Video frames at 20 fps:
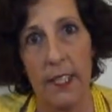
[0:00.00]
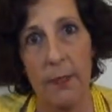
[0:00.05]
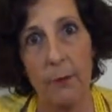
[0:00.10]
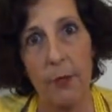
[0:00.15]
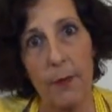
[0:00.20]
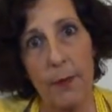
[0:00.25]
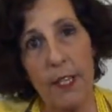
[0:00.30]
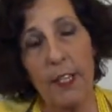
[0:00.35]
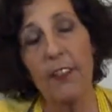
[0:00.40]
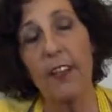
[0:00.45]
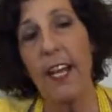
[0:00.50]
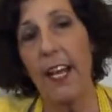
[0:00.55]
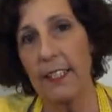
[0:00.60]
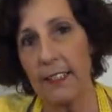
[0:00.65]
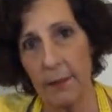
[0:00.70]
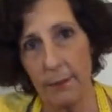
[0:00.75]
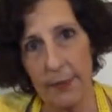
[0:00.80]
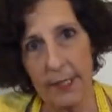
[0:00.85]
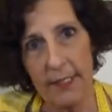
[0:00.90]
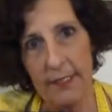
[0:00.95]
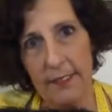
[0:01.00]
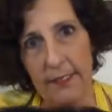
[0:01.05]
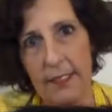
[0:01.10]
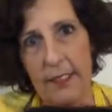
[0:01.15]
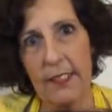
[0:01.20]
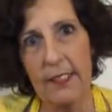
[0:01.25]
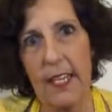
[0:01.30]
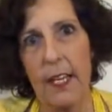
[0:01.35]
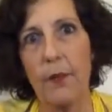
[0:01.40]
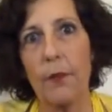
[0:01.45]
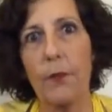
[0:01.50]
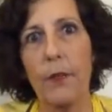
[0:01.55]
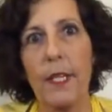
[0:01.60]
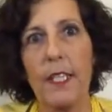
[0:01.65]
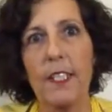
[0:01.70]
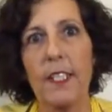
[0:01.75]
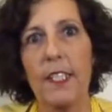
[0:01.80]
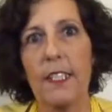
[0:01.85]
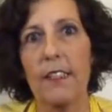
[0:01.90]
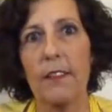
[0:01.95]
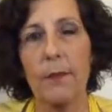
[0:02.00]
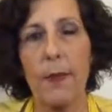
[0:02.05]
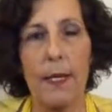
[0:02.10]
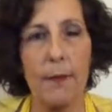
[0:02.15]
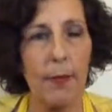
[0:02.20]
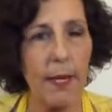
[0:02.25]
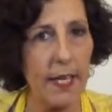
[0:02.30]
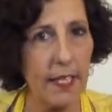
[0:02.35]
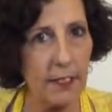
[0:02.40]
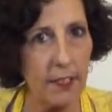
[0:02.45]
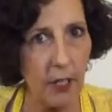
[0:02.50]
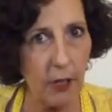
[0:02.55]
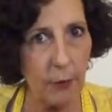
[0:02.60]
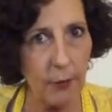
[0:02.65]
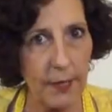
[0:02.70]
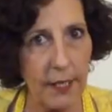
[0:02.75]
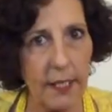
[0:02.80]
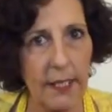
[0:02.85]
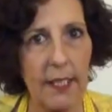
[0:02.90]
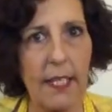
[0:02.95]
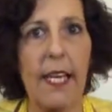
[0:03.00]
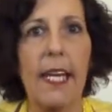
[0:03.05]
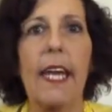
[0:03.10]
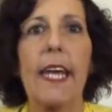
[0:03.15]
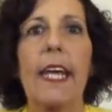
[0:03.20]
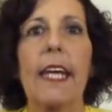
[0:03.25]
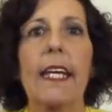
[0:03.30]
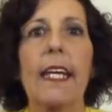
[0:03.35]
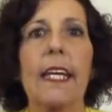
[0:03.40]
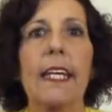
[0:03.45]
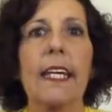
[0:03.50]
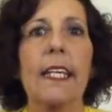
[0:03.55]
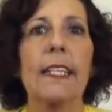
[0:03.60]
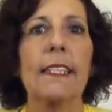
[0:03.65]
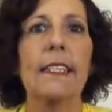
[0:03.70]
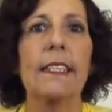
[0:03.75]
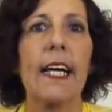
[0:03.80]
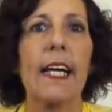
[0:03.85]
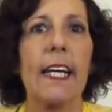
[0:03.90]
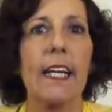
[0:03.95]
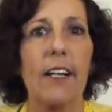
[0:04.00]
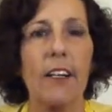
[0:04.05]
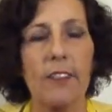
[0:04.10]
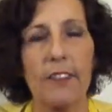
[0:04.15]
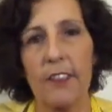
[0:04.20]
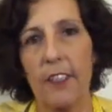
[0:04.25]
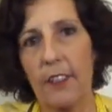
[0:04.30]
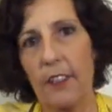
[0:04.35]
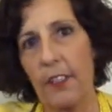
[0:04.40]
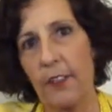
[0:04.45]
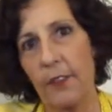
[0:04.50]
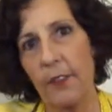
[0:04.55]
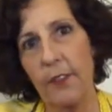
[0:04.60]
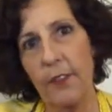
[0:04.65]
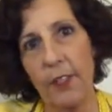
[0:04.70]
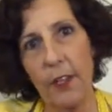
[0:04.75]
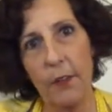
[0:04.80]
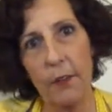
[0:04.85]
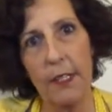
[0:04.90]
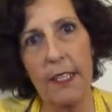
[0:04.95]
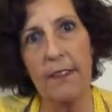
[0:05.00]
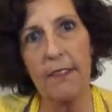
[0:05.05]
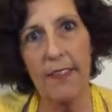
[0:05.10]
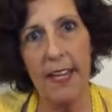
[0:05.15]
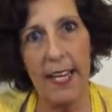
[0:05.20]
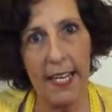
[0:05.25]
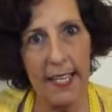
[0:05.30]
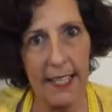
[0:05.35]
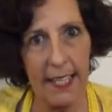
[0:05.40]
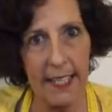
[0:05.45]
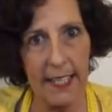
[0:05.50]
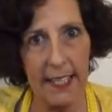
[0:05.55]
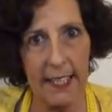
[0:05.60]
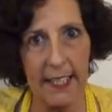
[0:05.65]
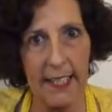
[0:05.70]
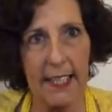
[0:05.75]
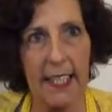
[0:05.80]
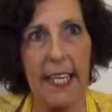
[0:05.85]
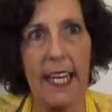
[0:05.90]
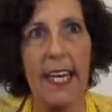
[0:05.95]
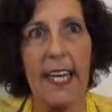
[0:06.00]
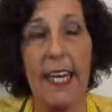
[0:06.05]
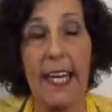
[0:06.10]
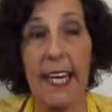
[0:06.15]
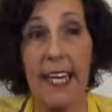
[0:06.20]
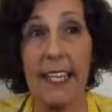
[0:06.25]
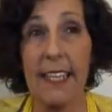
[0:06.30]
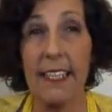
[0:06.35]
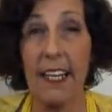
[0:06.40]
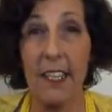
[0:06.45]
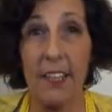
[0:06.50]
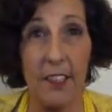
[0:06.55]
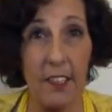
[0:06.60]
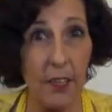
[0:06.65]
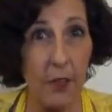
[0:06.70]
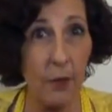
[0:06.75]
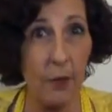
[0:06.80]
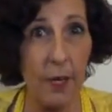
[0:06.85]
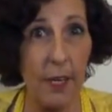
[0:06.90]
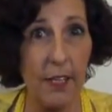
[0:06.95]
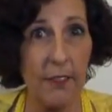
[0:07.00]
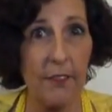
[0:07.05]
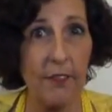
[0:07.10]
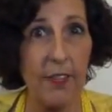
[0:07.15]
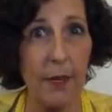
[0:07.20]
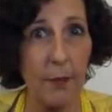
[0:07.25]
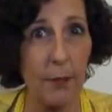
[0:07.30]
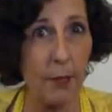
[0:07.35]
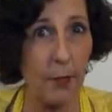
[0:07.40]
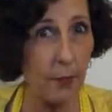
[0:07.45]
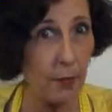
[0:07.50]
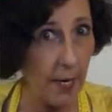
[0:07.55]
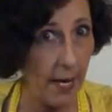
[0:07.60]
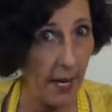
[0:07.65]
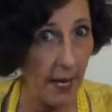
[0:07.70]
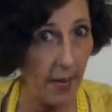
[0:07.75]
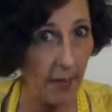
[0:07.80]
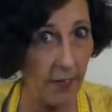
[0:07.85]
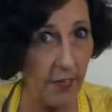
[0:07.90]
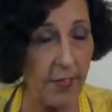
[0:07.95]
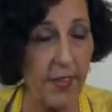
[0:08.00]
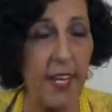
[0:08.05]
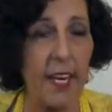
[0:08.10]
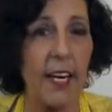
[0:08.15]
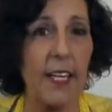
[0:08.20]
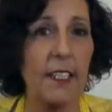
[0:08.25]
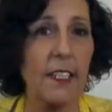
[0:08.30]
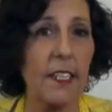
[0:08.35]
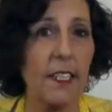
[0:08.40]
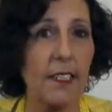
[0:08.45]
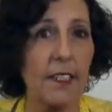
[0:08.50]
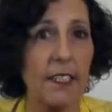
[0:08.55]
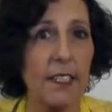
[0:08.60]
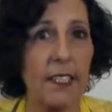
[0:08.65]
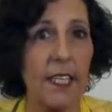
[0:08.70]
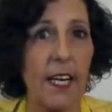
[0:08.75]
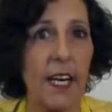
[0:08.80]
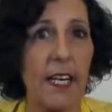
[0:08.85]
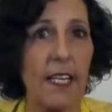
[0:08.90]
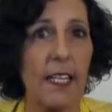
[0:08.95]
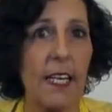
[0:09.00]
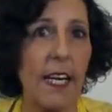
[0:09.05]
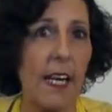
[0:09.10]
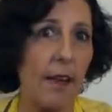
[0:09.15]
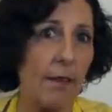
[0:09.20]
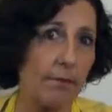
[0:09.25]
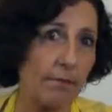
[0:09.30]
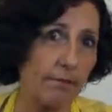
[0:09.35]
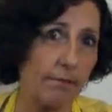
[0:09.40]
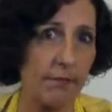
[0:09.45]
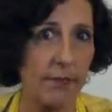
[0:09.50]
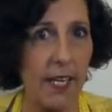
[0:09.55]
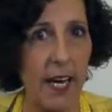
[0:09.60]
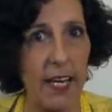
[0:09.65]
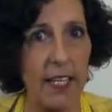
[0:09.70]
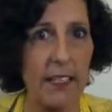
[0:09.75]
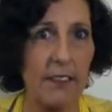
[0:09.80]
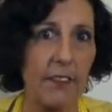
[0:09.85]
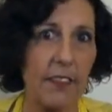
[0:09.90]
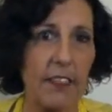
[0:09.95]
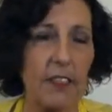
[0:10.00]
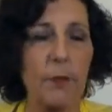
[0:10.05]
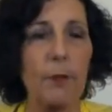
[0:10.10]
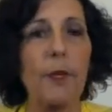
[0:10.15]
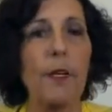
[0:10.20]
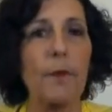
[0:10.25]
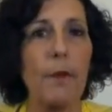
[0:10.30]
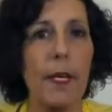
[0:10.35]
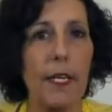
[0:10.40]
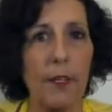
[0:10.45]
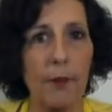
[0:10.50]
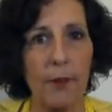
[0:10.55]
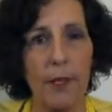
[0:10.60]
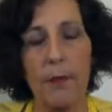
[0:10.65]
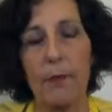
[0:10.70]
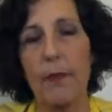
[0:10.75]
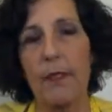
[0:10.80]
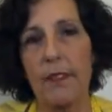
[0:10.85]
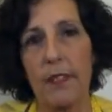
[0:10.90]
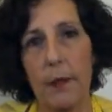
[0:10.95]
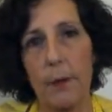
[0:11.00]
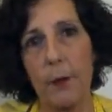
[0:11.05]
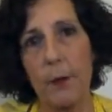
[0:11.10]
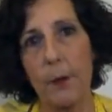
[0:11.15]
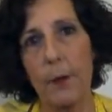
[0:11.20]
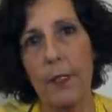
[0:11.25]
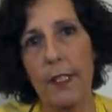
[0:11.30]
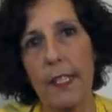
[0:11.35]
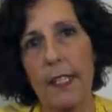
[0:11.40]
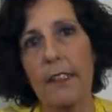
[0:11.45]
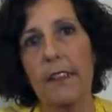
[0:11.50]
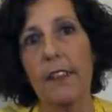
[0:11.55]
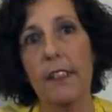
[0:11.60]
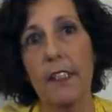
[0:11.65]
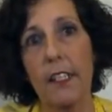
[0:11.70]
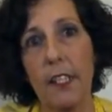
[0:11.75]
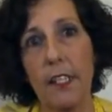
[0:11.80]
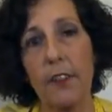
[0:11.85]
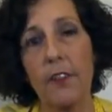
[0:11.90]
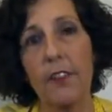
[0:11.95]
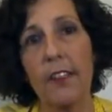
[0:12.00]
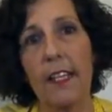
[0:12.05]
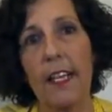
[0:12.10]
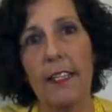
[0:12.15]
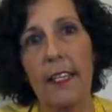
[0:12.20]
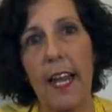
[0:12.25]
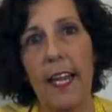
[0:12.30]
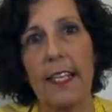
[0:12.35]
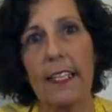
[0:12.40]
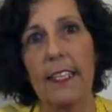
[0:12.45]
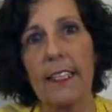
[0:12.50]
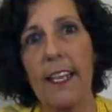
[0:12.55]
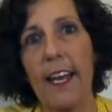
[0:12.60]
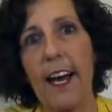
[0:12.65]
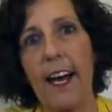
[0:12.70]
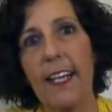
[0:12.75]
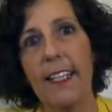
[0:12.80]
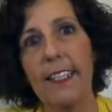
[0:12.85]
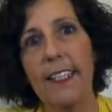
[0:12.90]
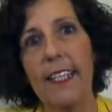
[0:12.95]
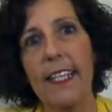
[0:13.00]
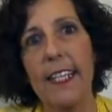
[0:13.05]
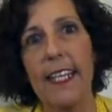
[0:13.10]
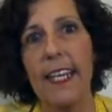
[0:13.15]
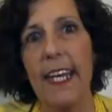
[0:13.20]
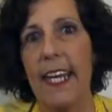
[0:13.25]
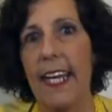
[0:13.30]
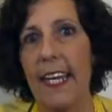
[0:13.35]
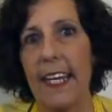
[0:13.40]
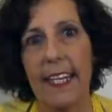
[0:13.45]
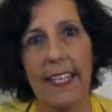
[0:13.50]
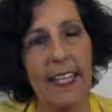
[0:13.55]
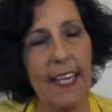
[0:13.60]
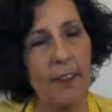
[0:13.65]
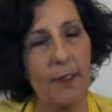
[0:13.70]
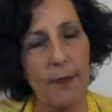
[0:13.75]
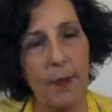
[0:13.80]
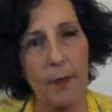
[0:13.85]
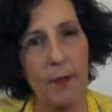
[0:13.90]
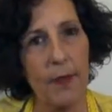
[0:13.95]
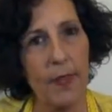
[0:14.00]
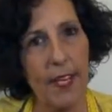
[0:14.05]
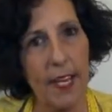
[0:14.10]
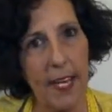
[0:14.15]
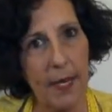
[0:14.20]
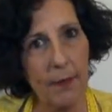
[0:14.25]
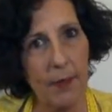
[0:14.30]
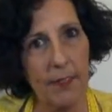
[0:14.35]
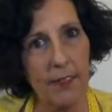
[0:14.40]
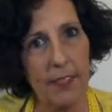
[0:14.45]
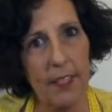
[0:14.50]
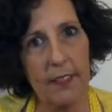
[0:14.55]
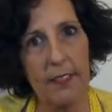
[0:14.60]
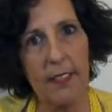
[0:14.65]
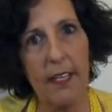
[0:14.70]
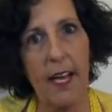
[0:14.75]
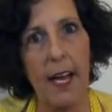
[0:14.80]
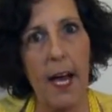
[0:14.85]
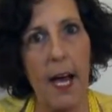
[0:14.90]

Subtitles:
Premiere Elements, which is made by Adobe, and I also use Sony Vega, and a new one from Corel that I just am kind of experimenting with, but seems pretty easy to use and I like a lot, and I can't remember the name of it.